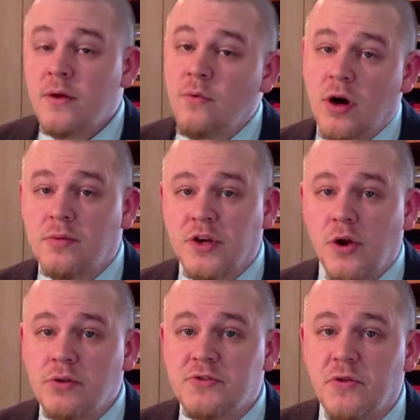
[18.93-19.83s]
Welcome to
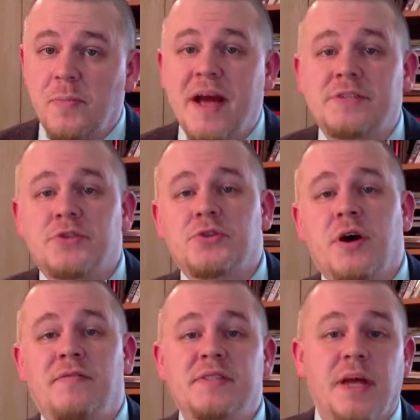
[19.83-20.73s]
Notes from the Pastor's
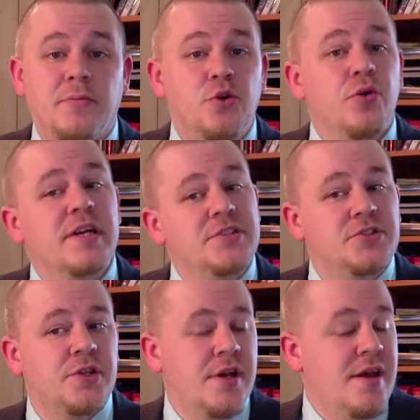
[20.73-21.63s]
Office. I'm
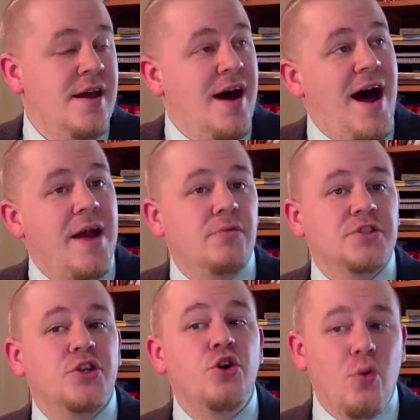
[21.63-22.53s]
Chris. I
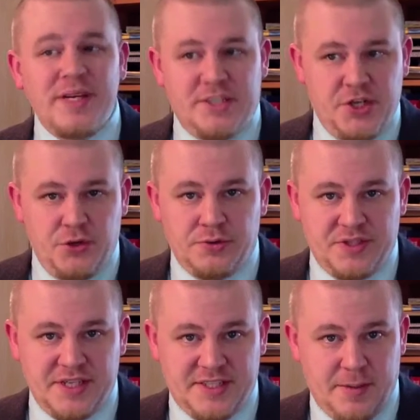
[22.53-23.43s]
was going to
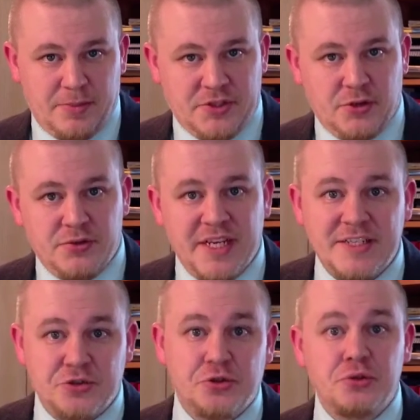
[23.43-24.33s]
use this episode to
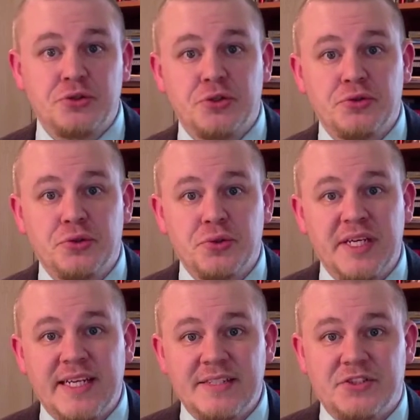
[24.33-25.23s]
introduce you to
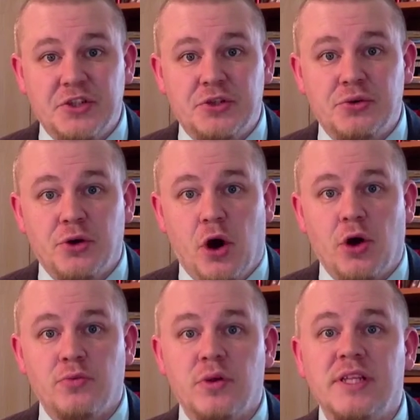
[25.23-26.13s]
the Institute
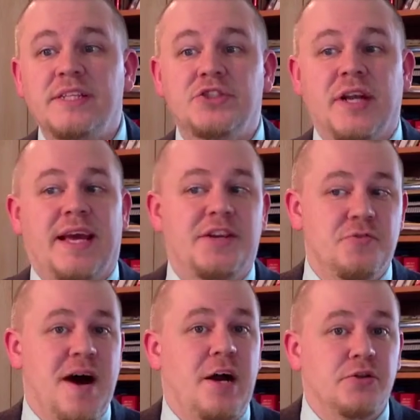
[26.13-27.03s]
on Religion and
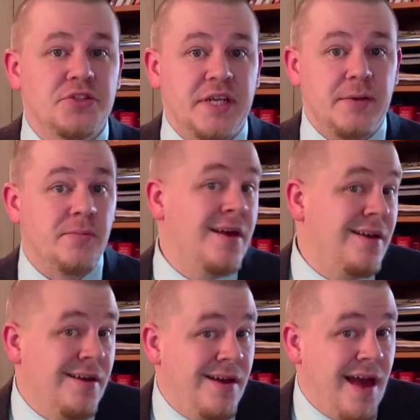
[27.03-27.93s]
Democracy.
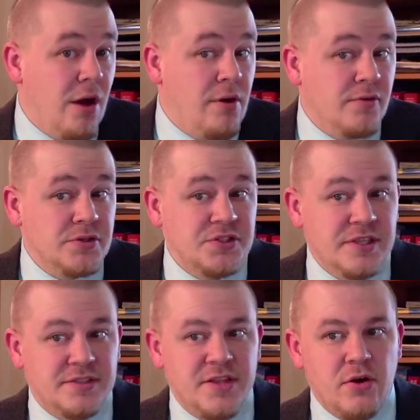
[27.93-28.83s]
However,
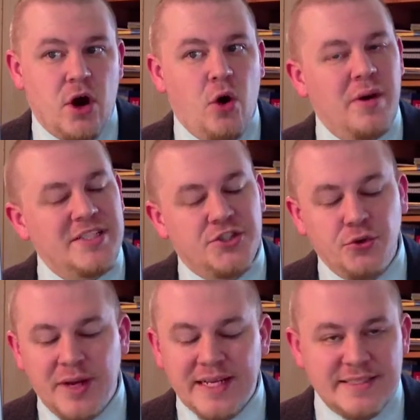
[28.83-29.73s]
since they're always
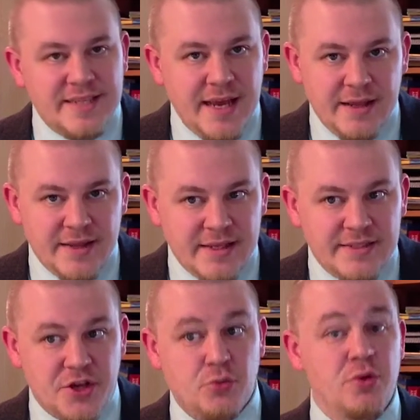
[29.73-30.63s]
doing and saying
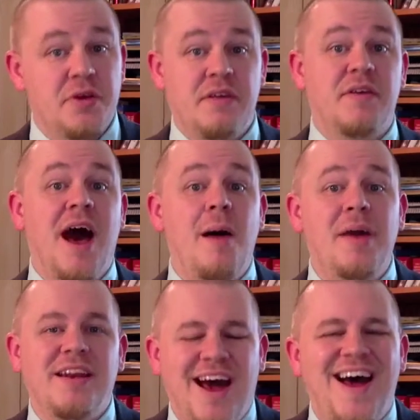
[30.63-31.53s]
things that are worthy of
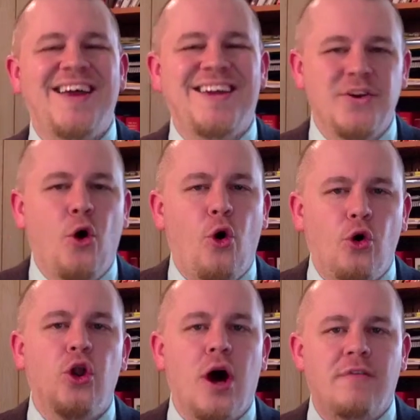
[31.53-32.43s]
comment, I can
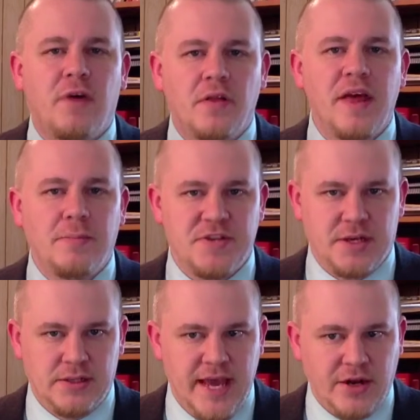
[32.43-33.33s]
hold off on them
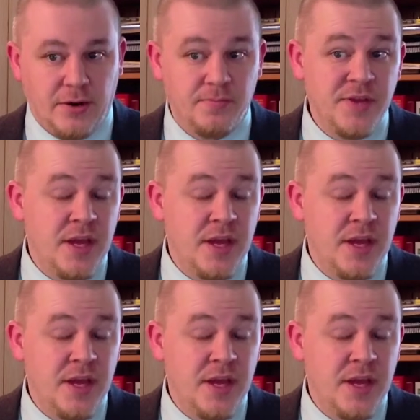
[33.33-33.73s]
till later.